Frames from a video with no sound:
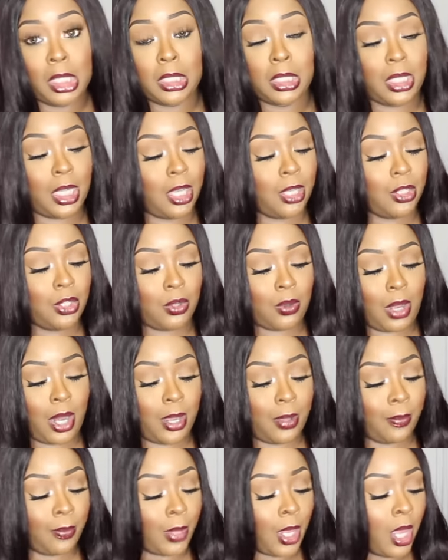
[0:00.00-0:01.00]
it's
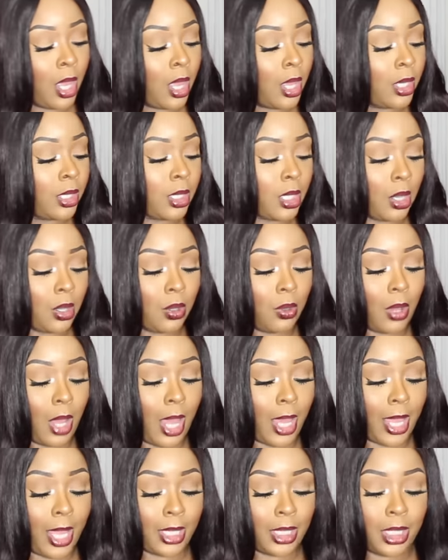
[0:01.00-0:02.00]
lingerie. So
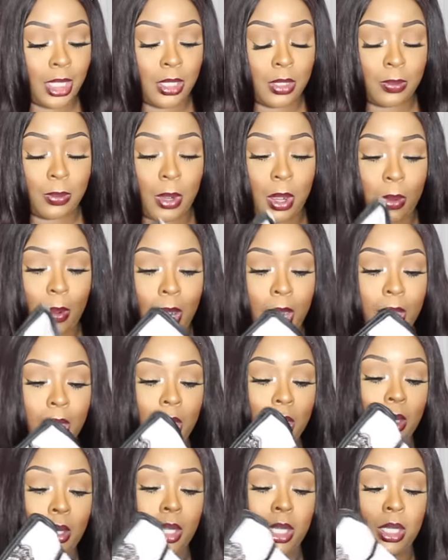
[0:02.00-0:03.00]
I got this bra right
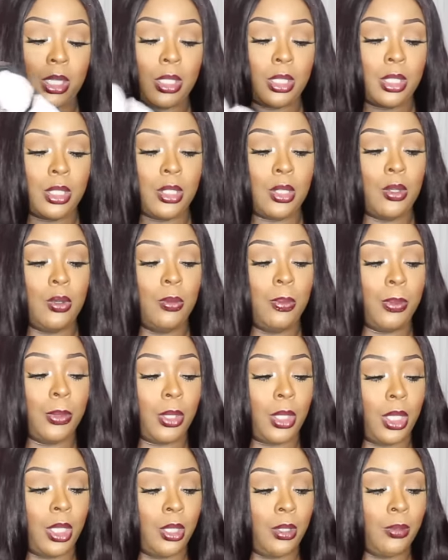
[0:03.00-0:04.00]
here. It is
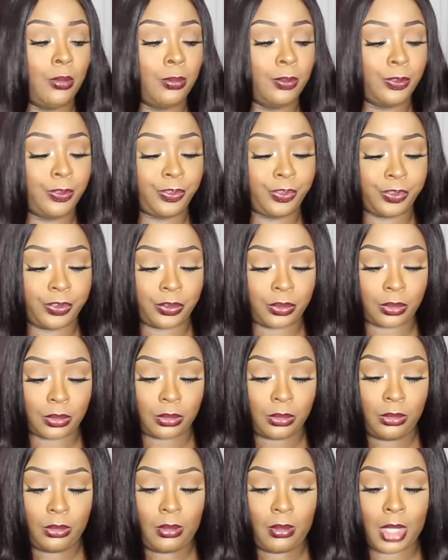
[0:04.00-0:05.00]
super cute.
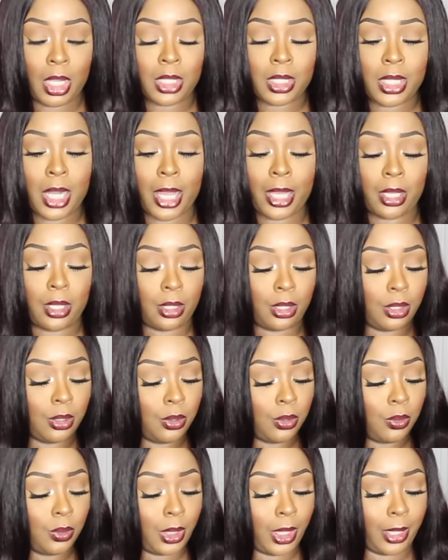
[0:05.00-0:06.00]
It's like a
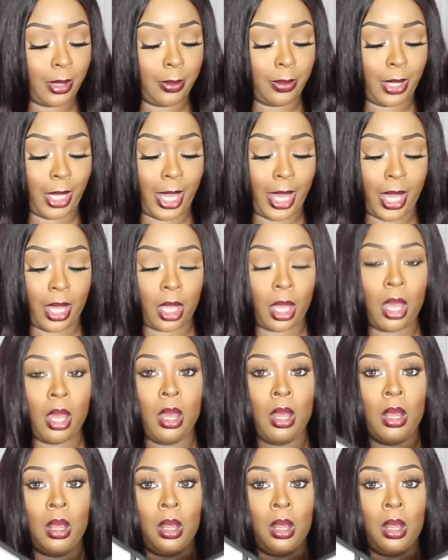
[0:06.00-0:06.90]
nude and black.